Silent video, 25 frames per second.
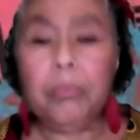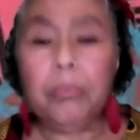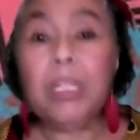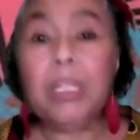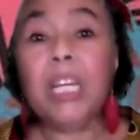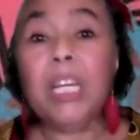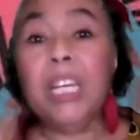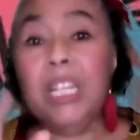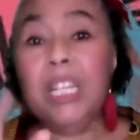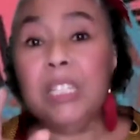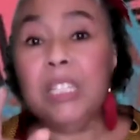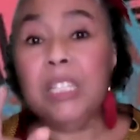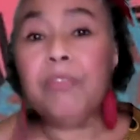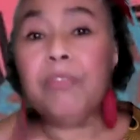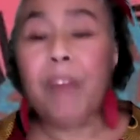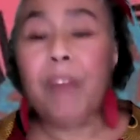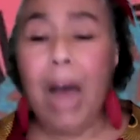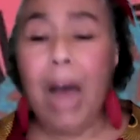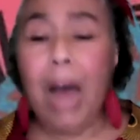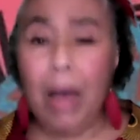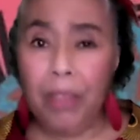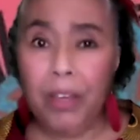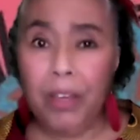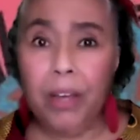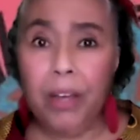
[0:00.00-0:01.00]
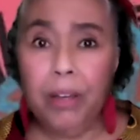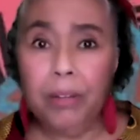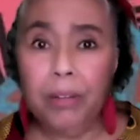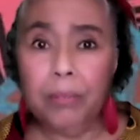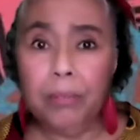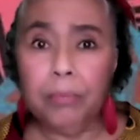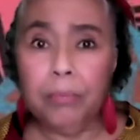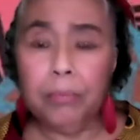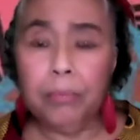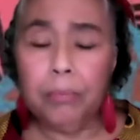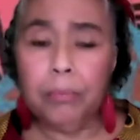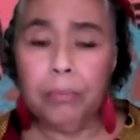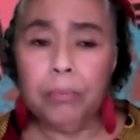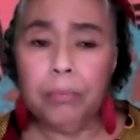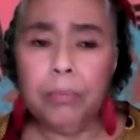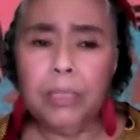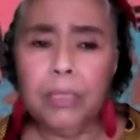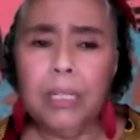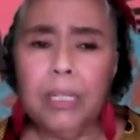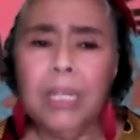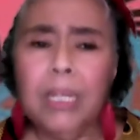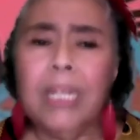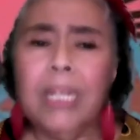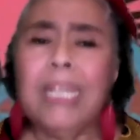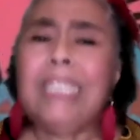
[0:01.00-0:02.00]
his father,
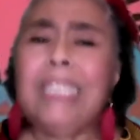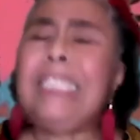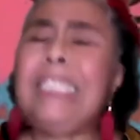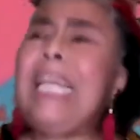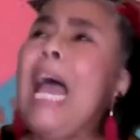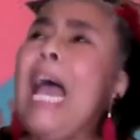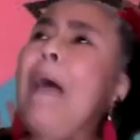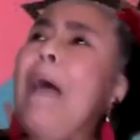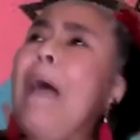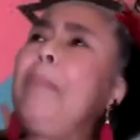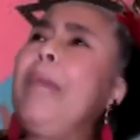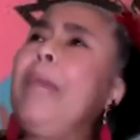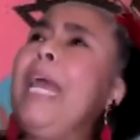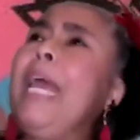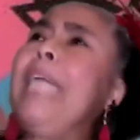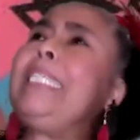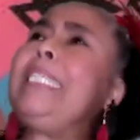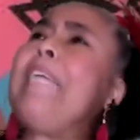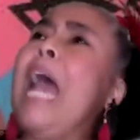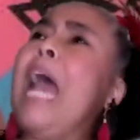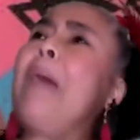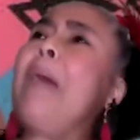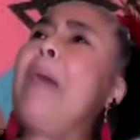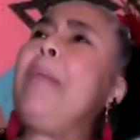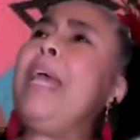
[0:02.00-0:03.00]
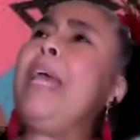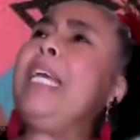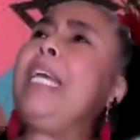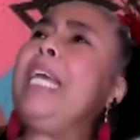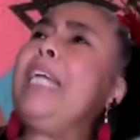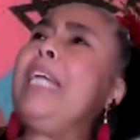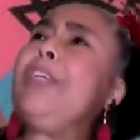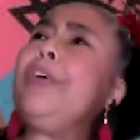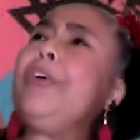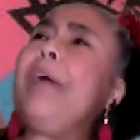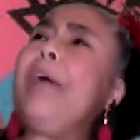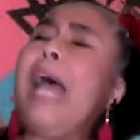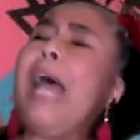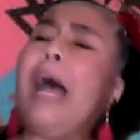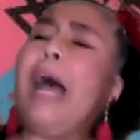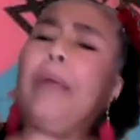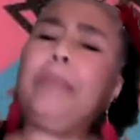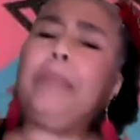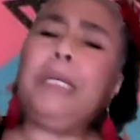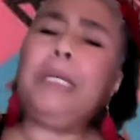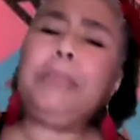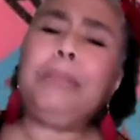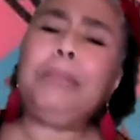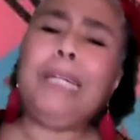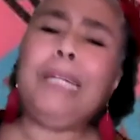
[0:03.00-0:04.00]
Nyame, Nyame, can you help
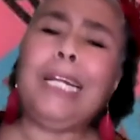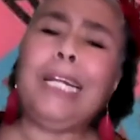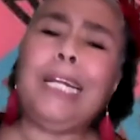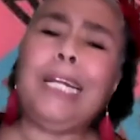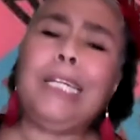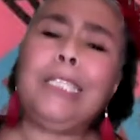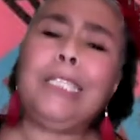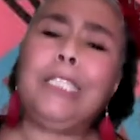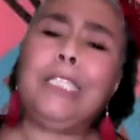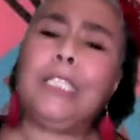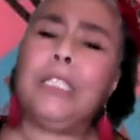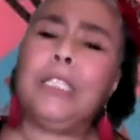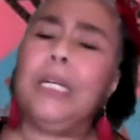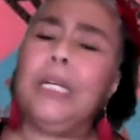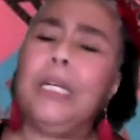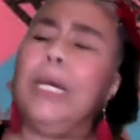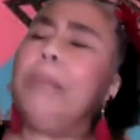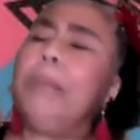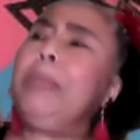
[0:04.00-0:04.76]
me, please?